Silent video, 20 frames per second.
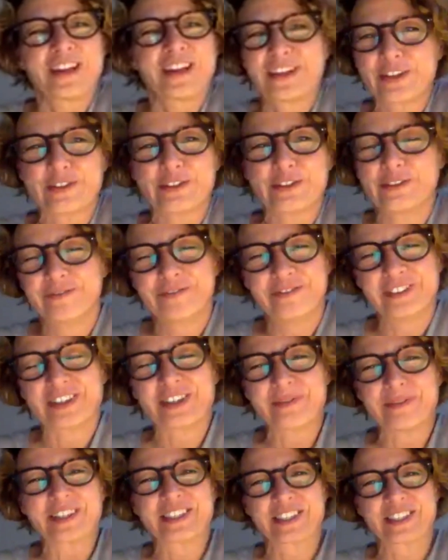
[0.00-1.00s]
you very
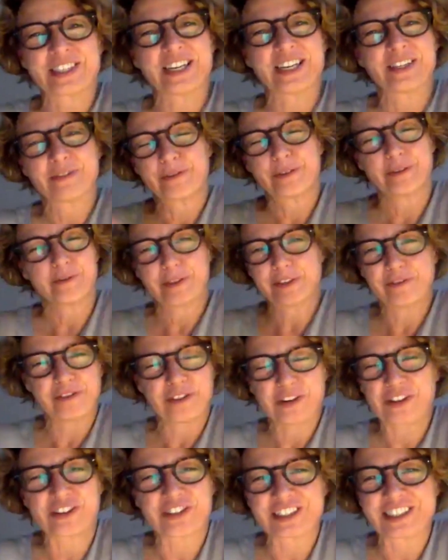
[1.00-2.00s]
much. And we will
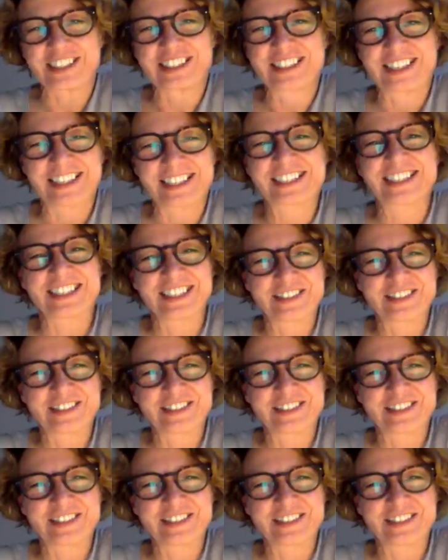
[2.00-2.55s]
further discuss it.